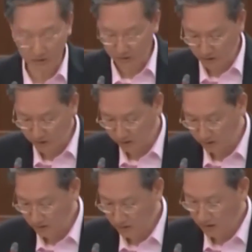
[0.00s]
her
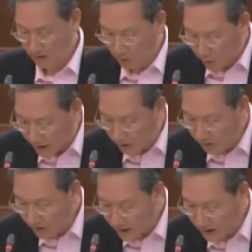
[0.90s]
passion for
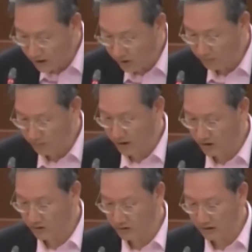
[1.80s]
cultivating a new
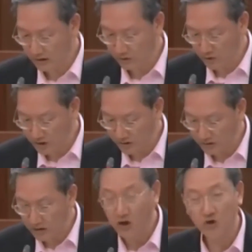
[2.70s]
generation of
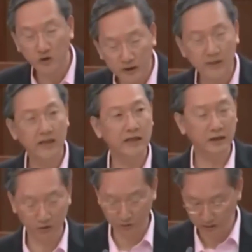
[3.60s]
performers has
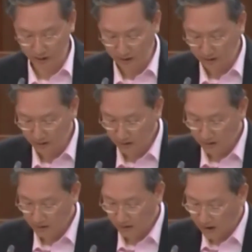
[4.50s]
motivated her
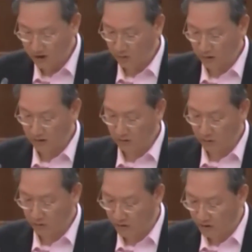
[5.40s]
to improve her
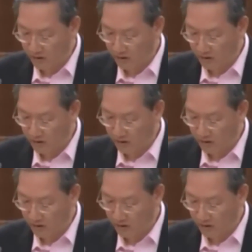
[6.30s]
teaching